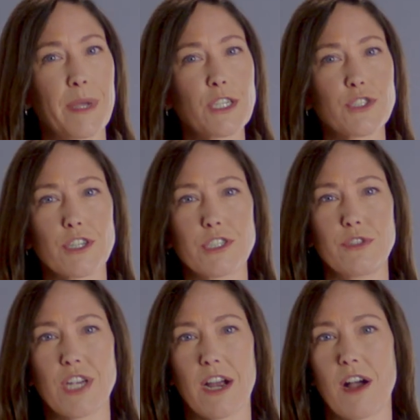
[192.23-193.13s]
Be
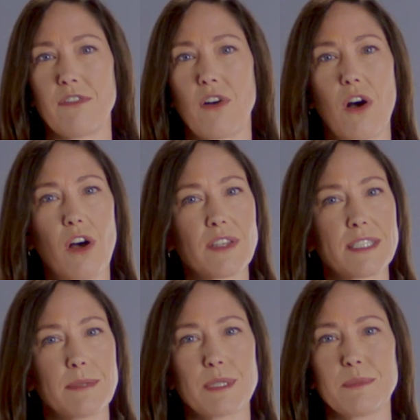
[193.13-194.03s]
sure to check off
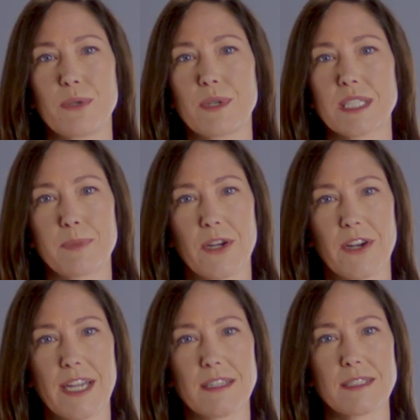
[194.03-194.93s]
all the symptoms you
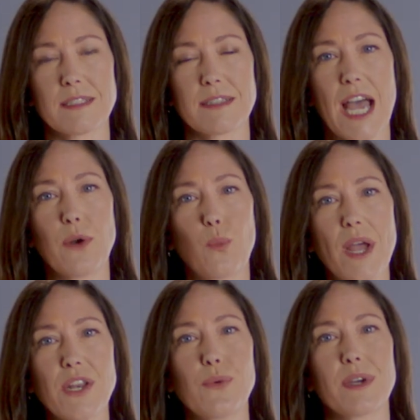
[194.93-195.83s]
experience
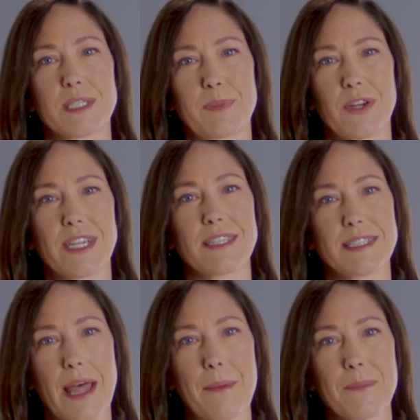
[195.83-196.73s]
and when you
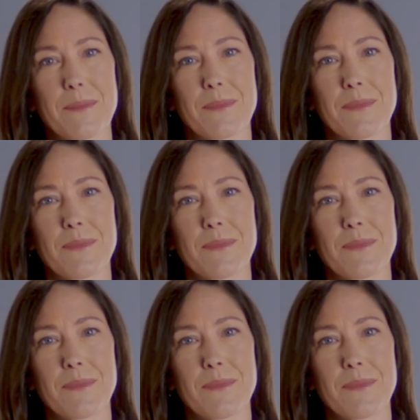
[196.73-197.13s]
experience them.